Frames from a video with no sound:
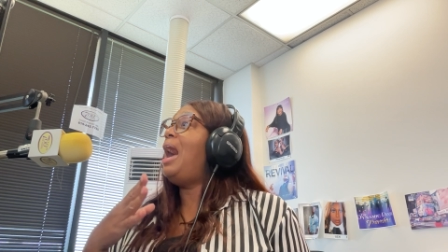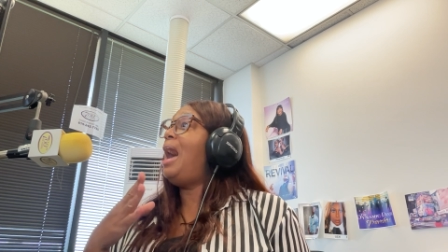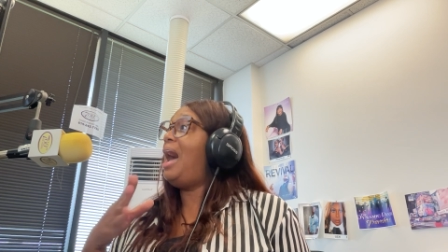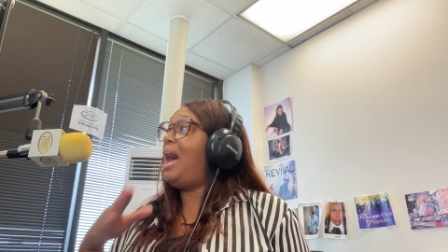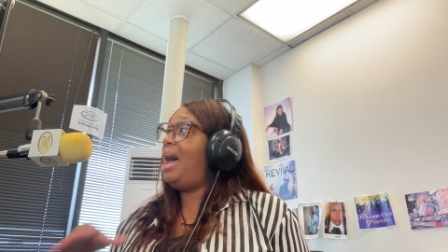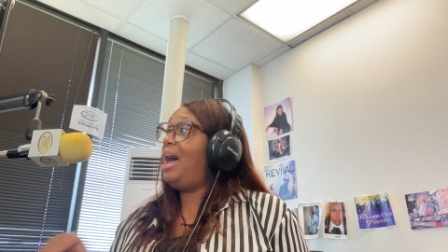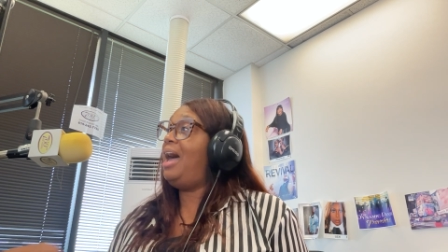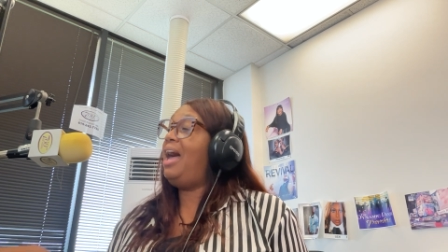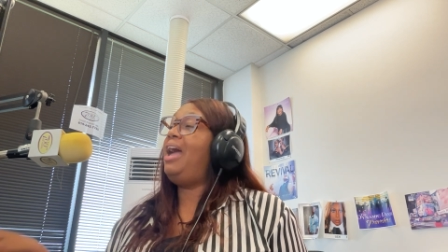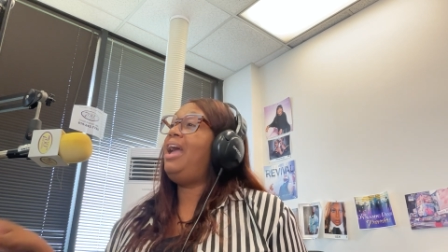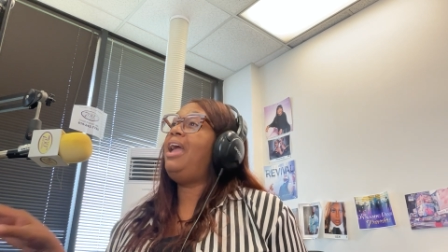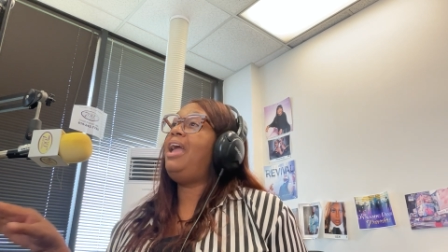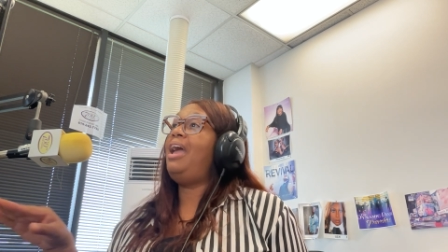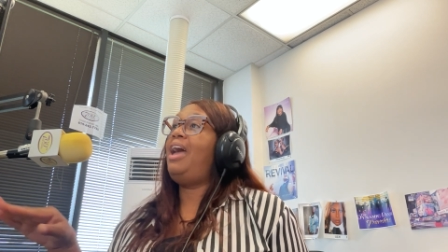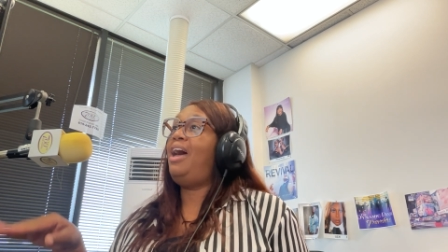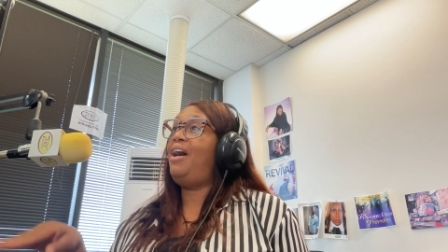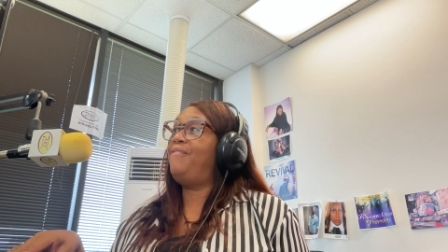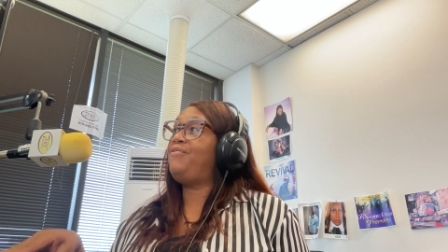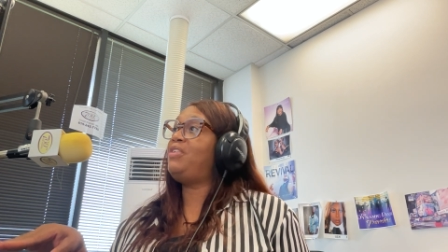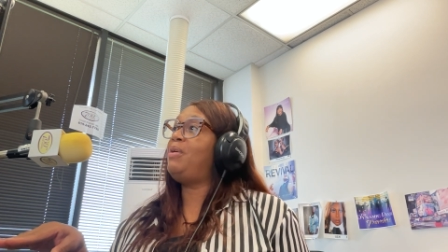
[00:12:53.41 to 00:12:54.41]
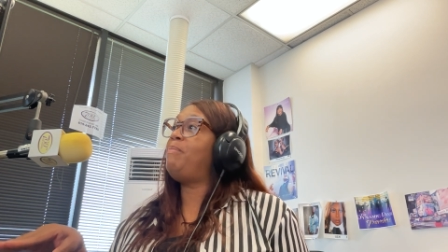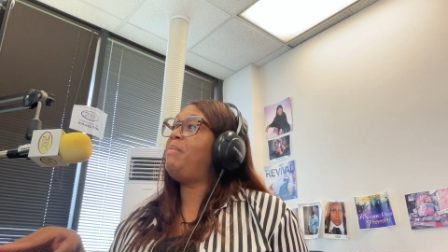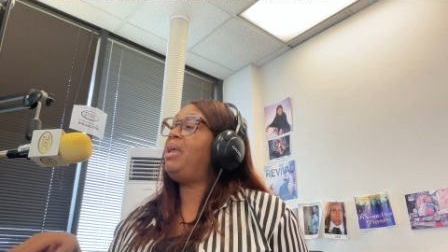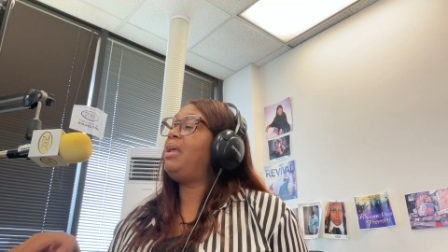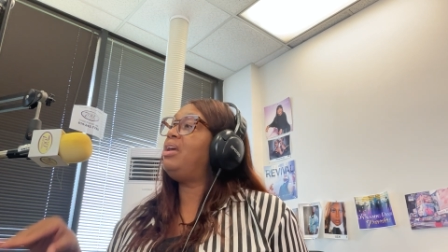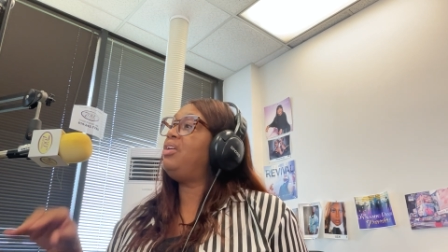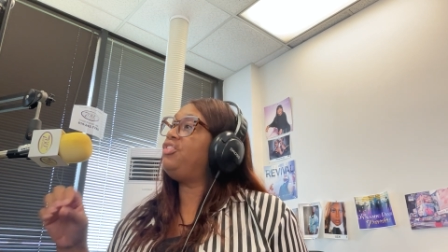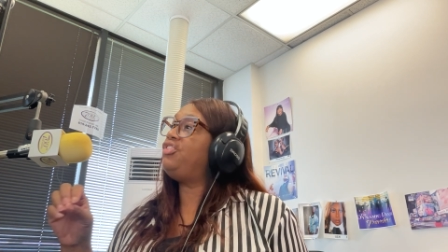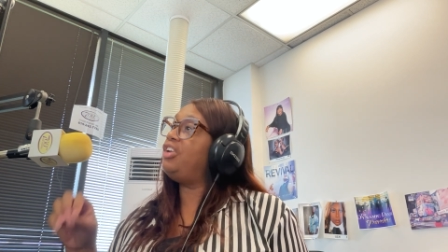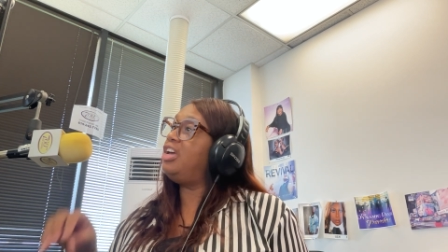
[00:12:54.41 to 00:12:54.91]
I have to
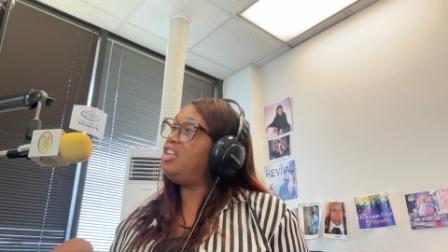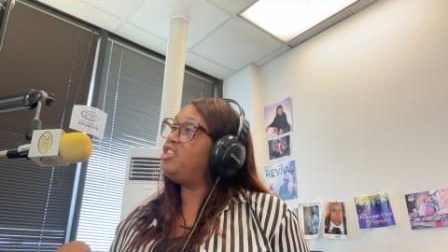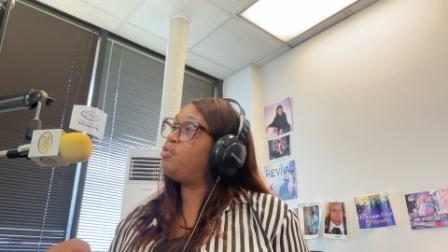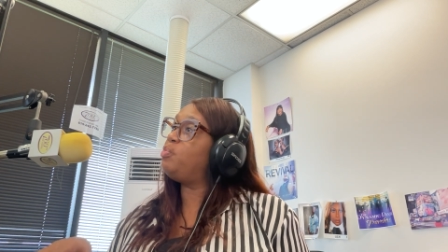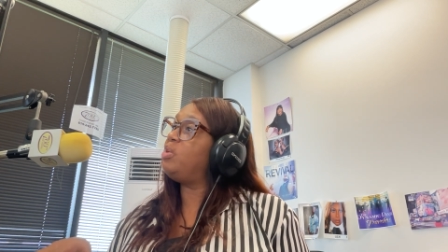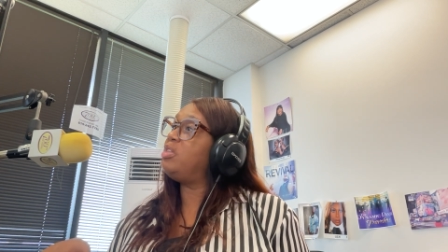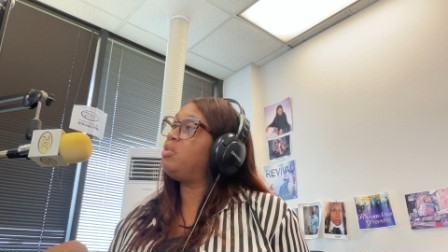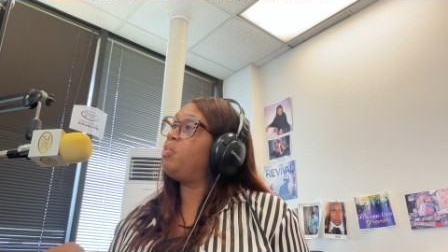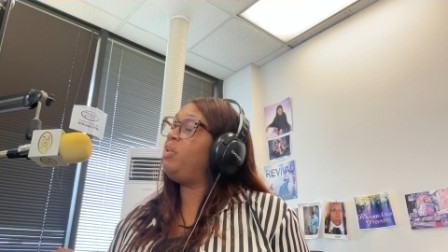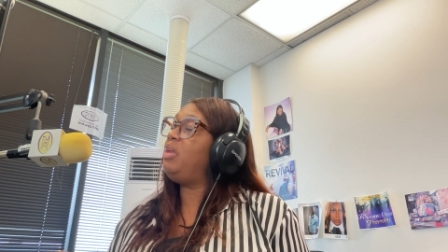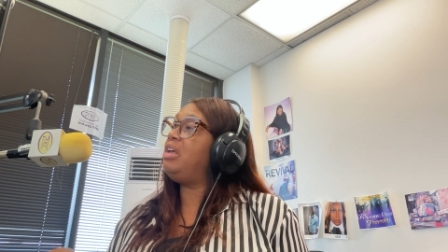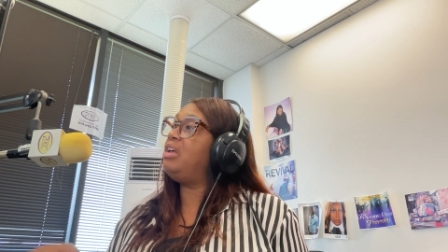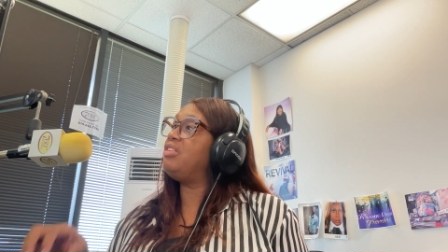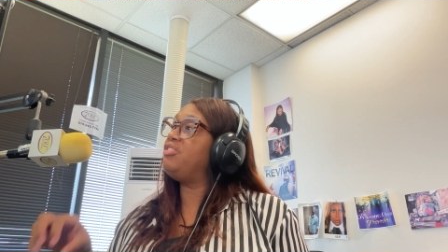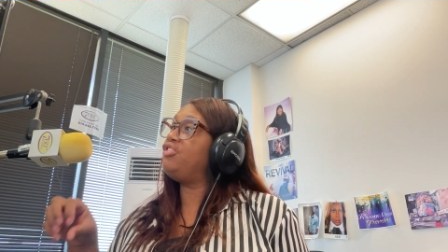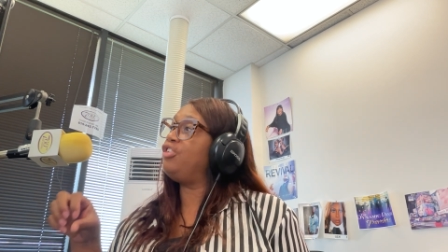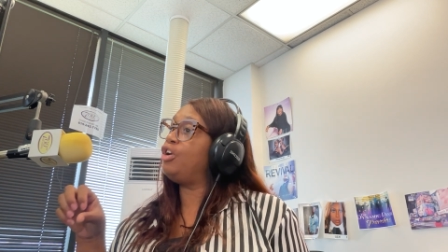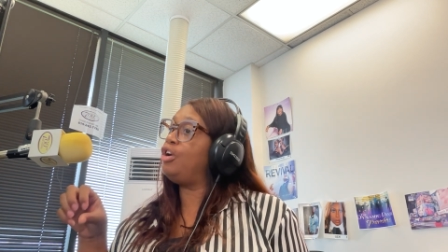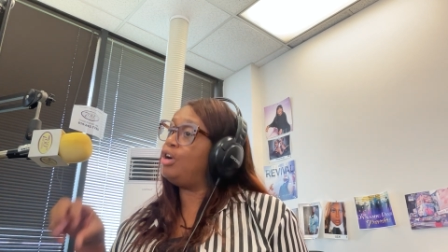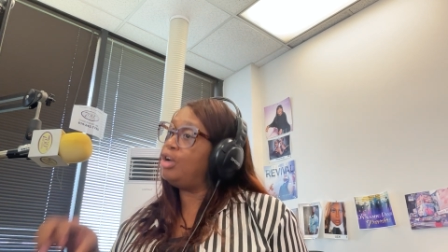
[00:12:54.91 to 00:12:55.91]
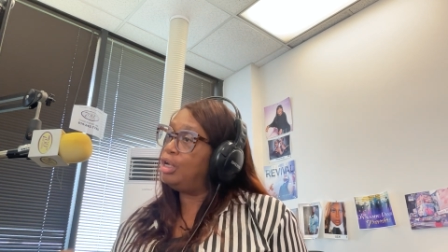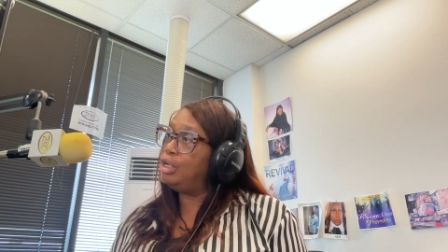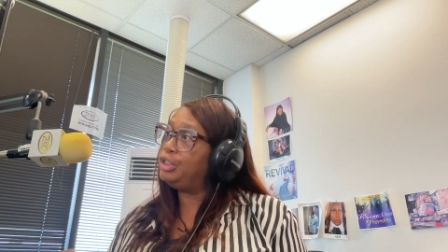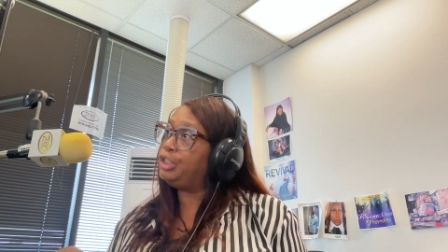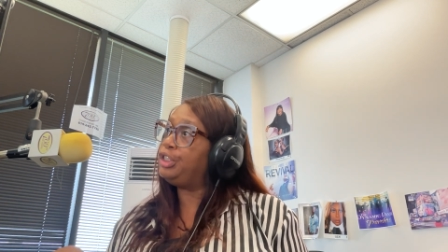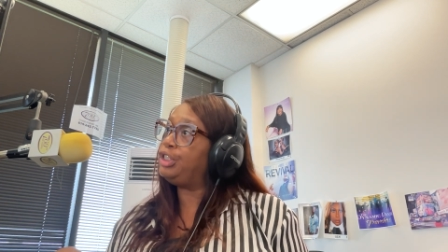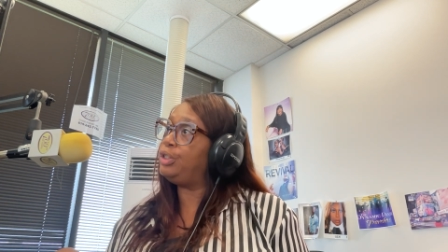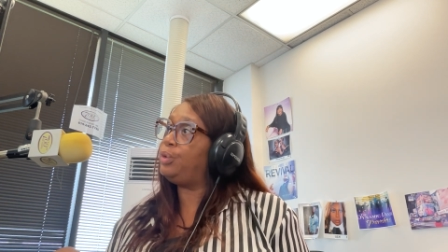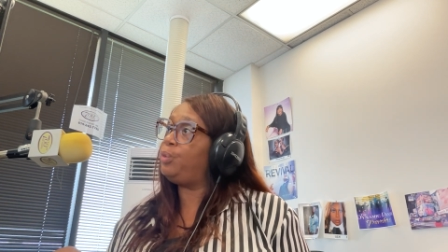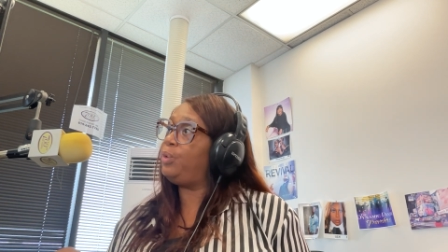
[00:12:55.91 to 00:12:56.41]
make adjustments because the culture